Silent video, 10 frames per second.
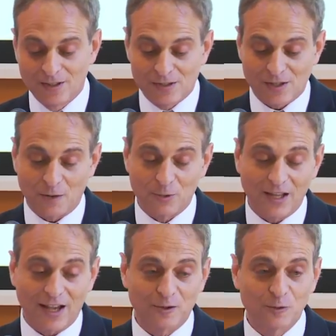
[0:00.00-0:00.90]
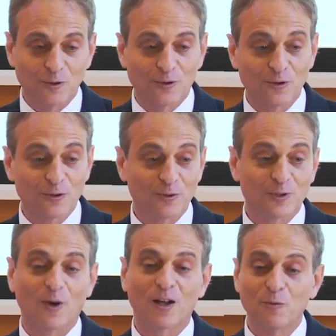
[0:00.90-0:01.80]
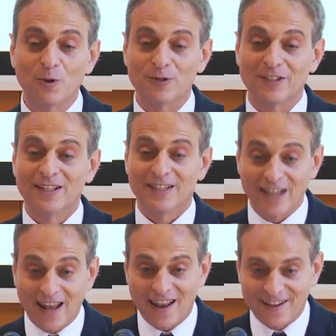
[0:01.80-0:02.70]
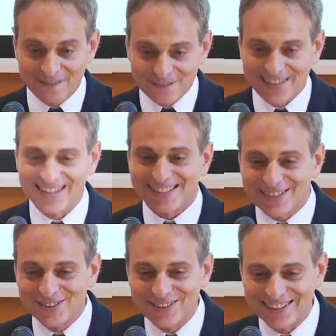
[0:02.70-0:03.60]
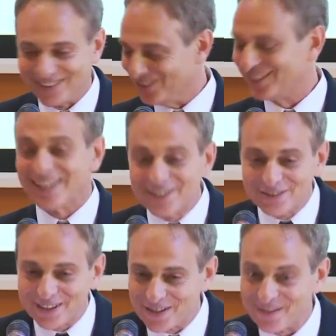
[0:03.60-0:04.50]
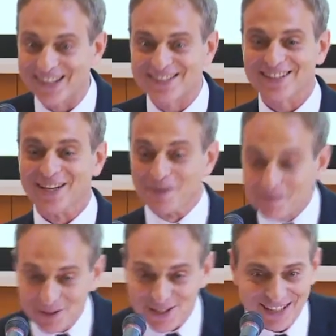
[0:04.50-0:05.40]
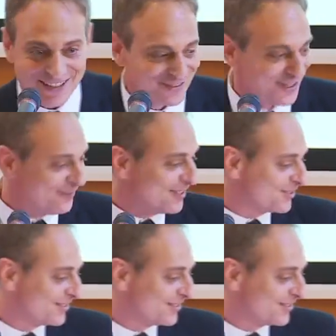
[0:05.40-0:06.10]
So I would like to conclude with one word, Yalla. Let's continue. Thank you very much, and we appreciate it very much.